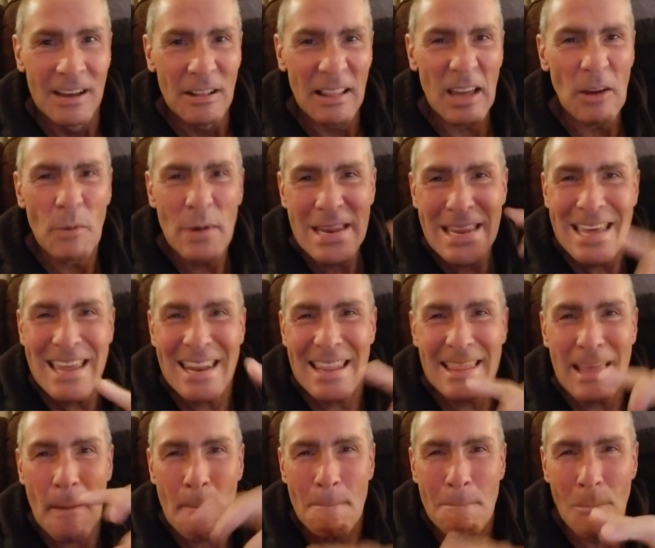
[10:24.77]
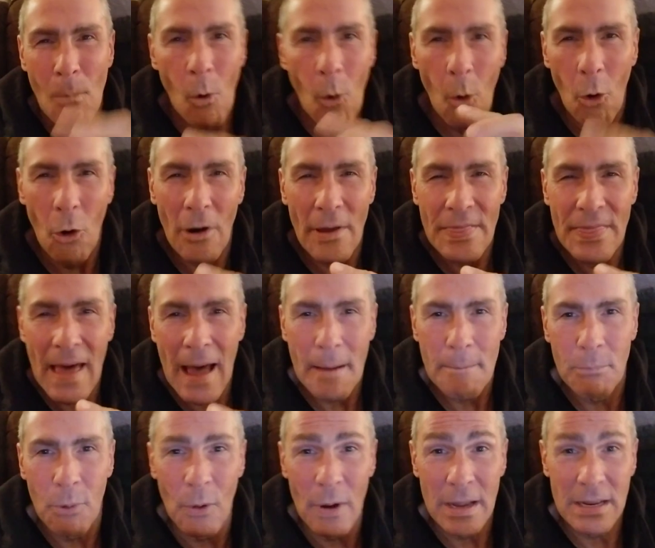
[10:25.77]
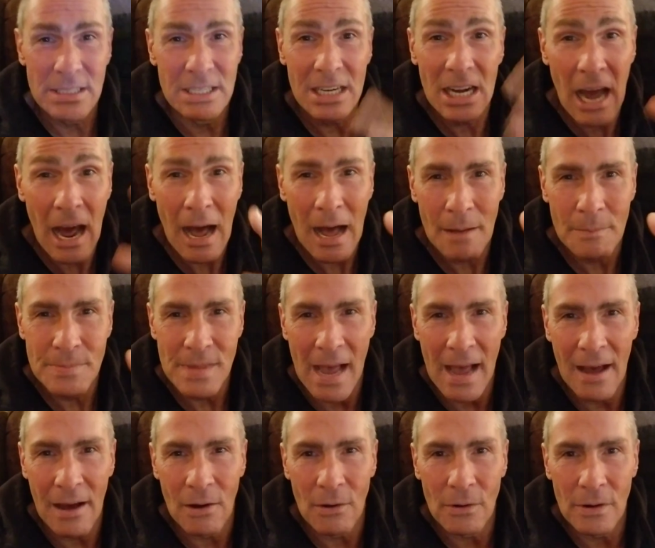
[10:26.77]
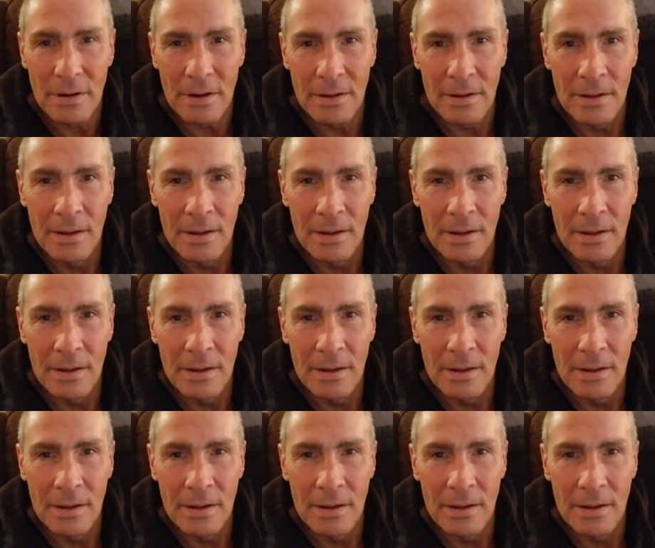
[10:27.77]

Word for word: Like we needed them more at that point to calm down